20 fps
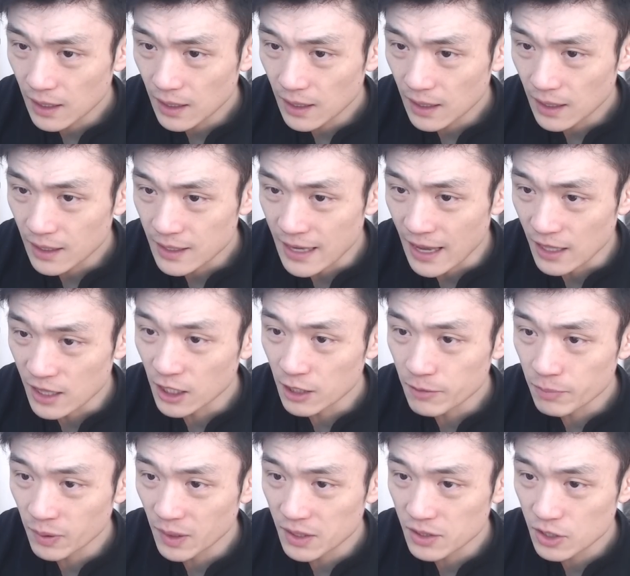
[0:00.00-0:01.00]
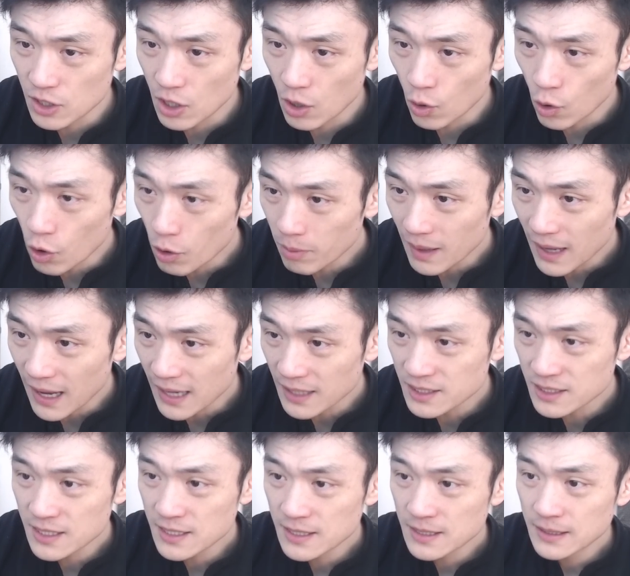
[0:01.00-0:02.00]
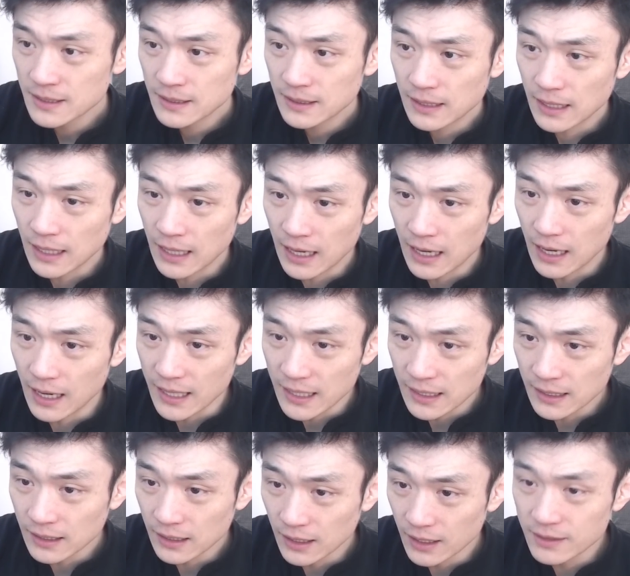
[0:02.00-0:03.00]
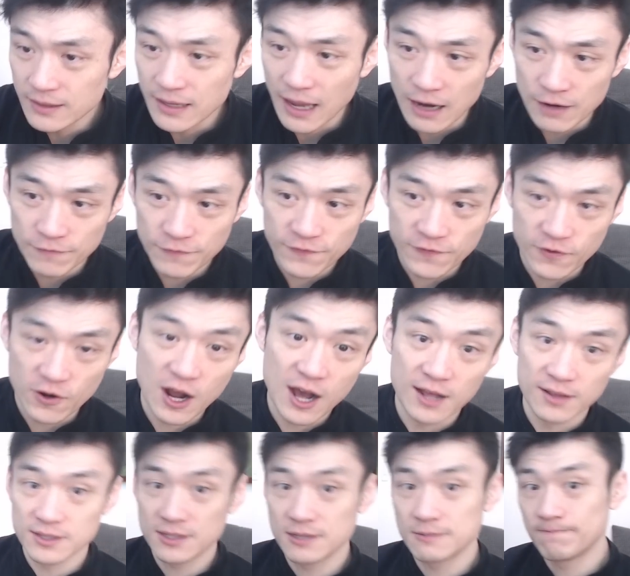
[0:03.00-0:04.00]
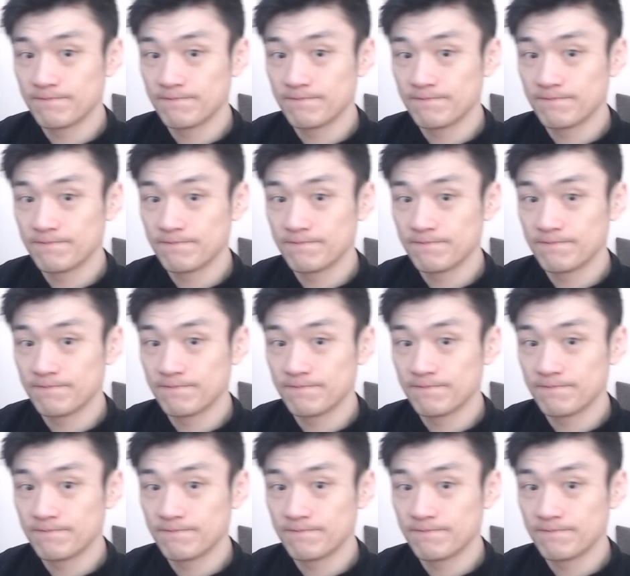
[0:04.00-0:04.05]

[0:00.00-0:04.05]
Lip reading: Yeah, they're going to play All Blacks, England, and France.